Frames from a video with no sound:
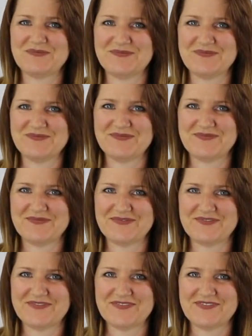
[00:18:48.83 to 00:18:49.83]

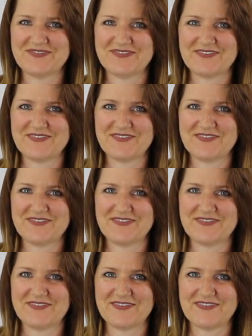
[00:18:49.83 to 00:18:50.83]
Nobody speaks.